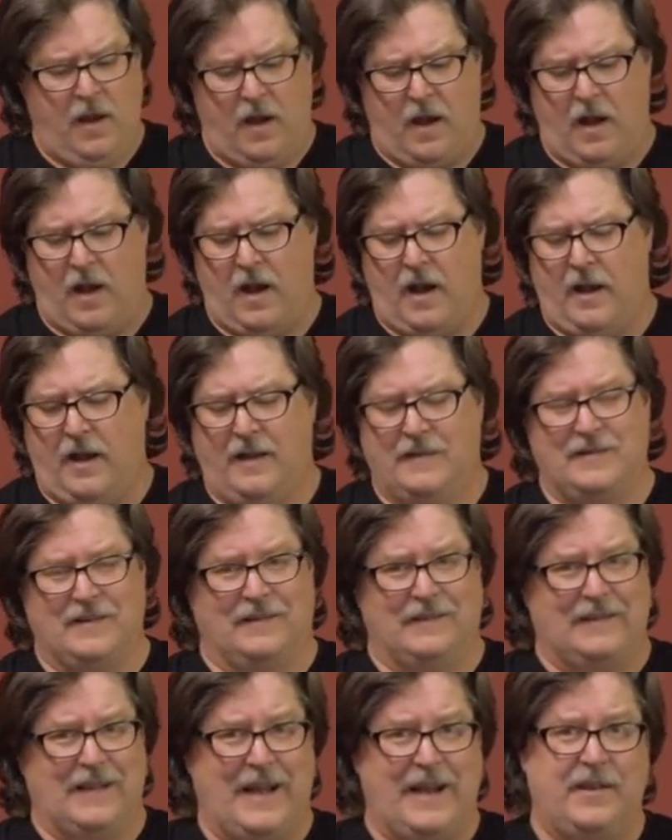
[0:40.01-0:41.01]
Uh, it's a
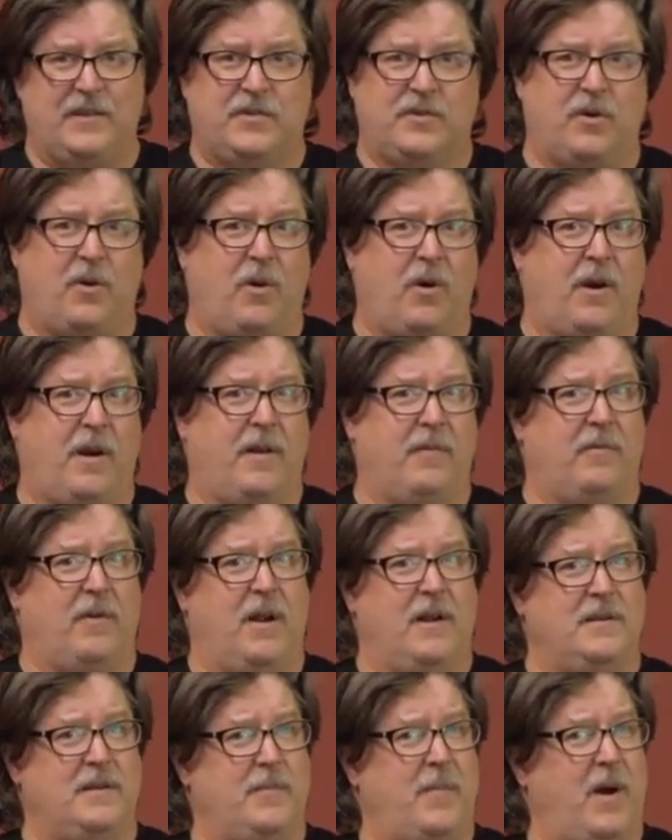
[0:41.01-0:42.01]
light sword. It
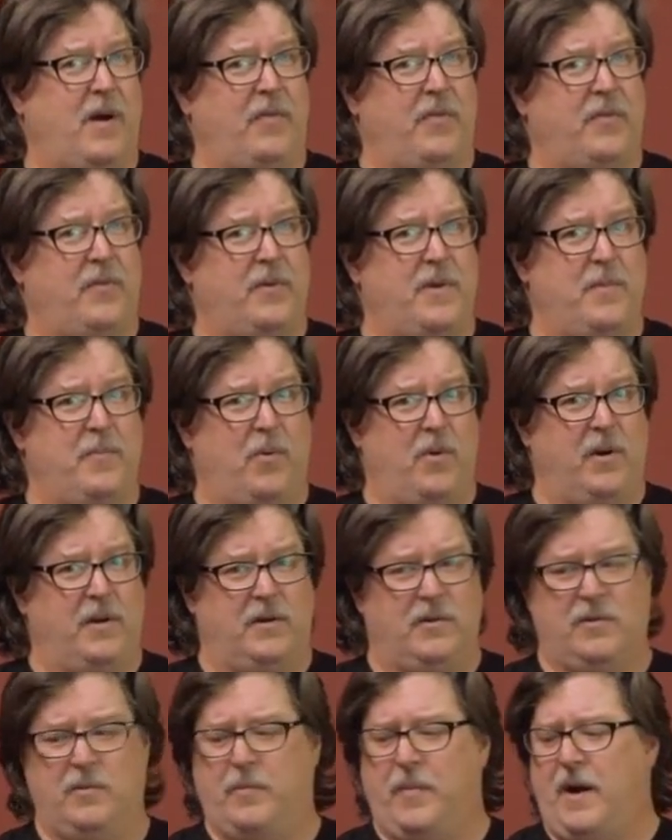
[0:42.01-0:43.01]
runs about
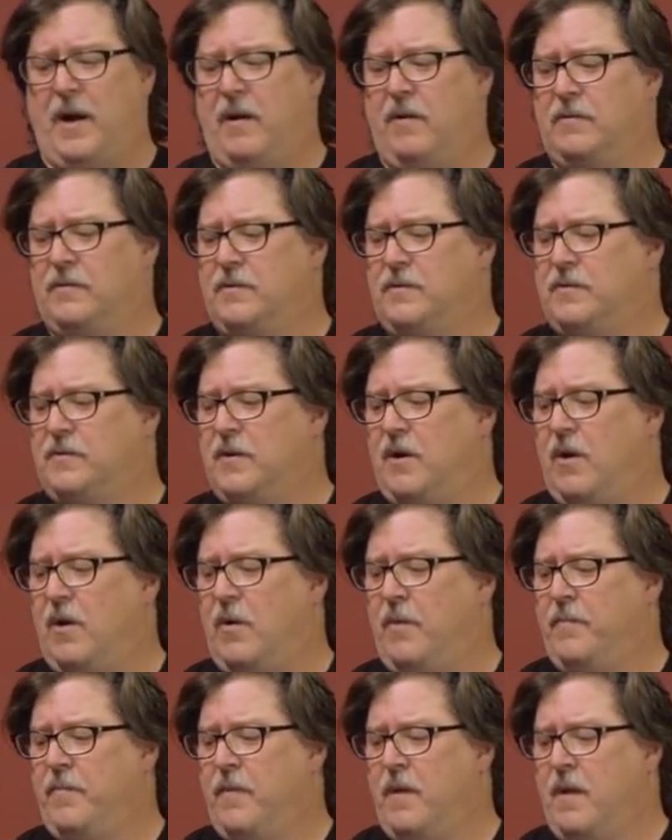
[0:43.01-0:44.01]
3.2 pounds or
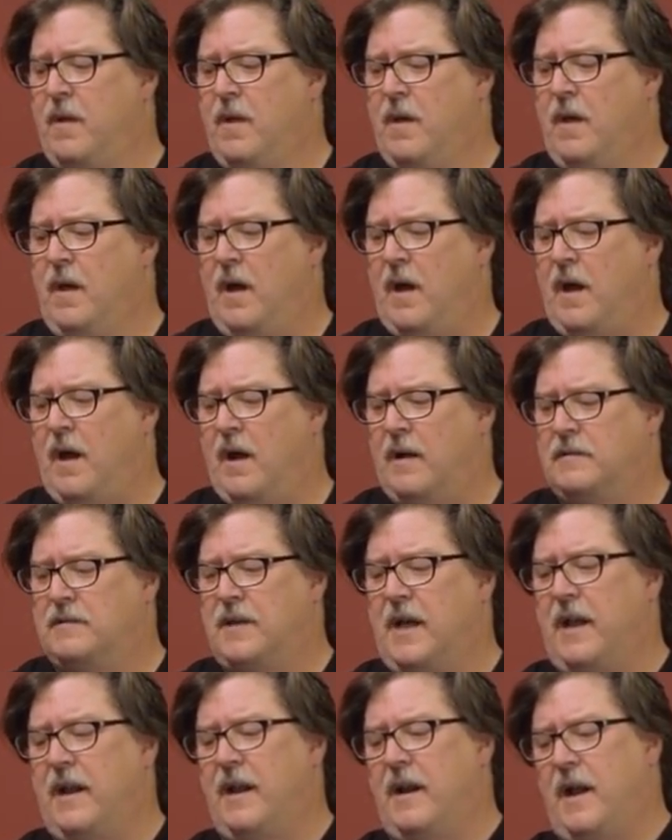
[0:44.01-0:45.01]
so. Uh, it's
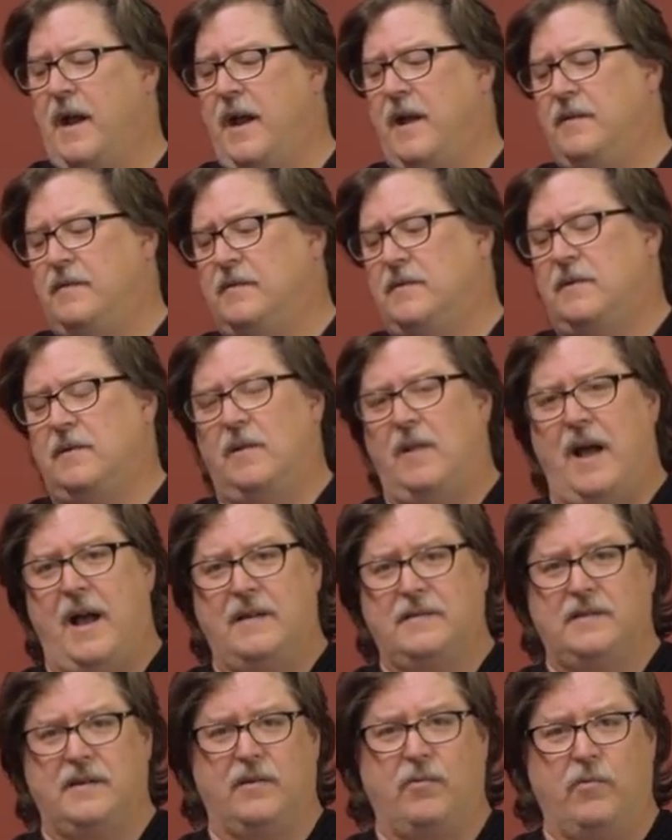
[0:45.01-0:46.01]
got a nice
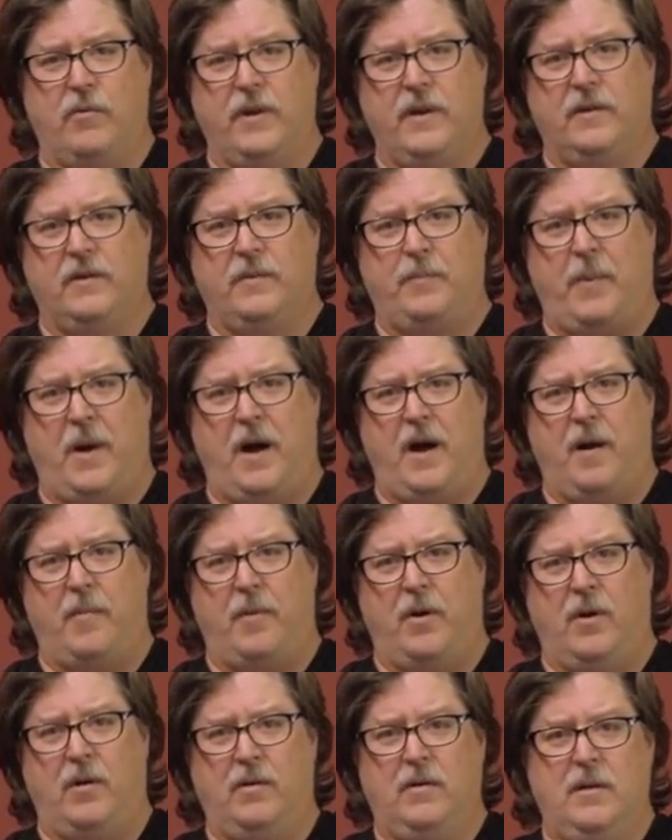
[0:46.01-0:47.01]
classic wheel
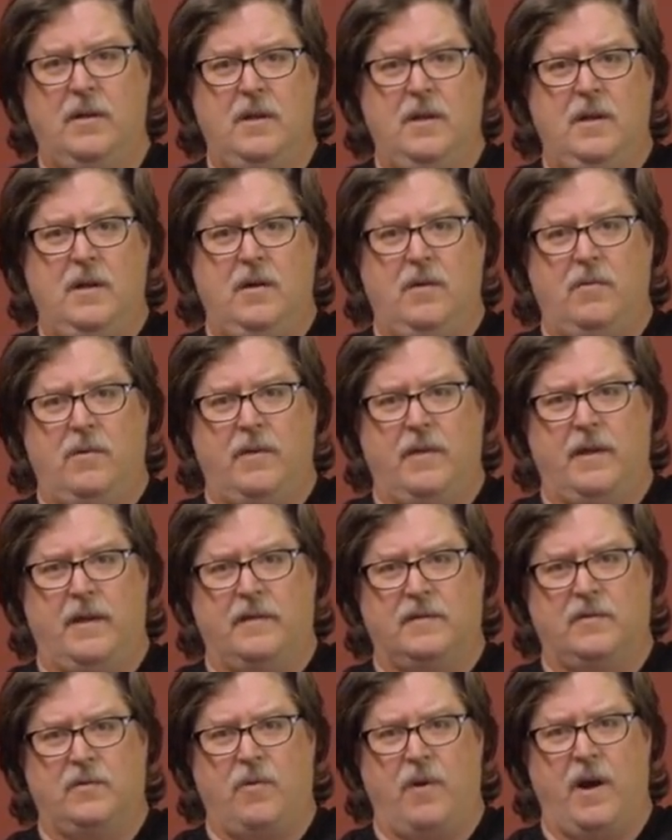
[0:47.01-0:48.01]
pommel with a
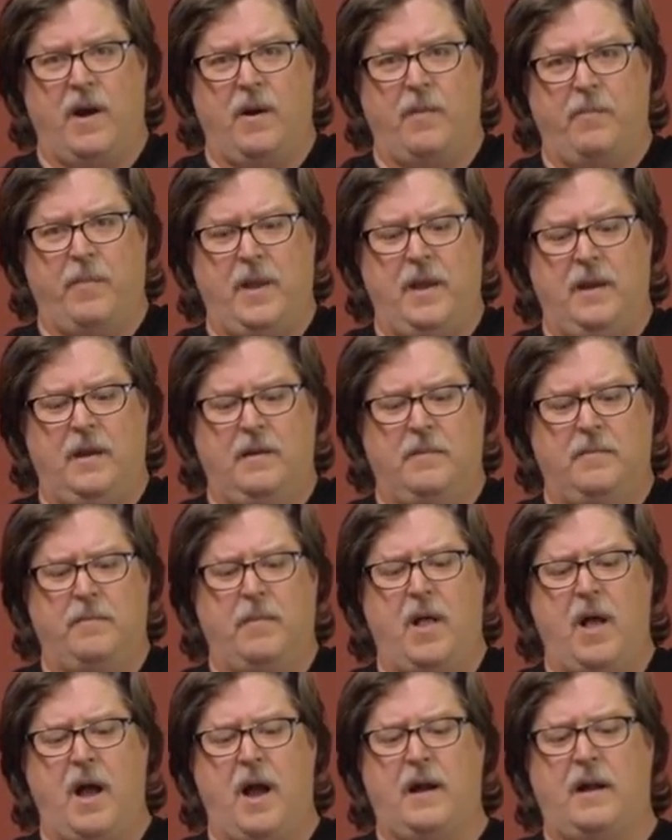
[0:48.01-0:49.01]
square peen
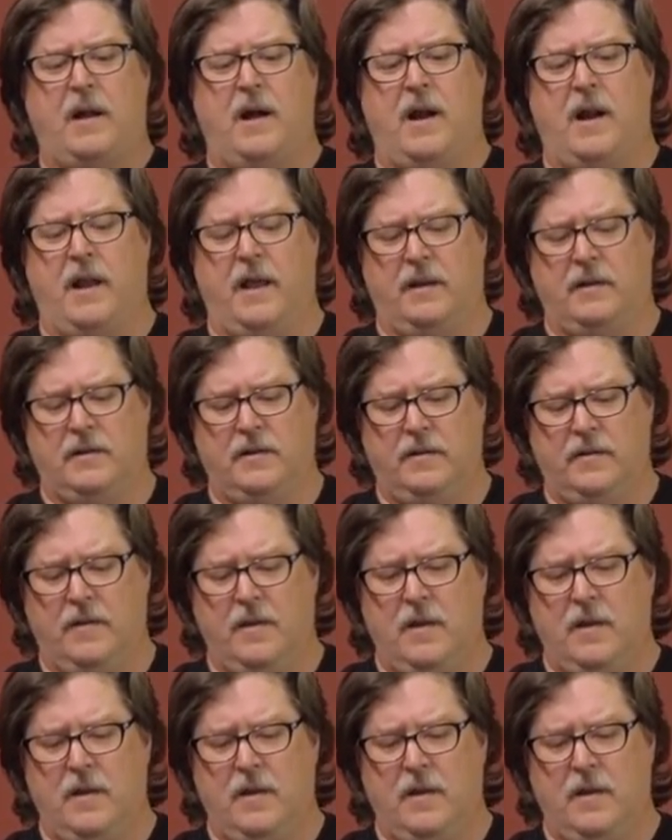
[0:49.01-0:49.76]
block on it,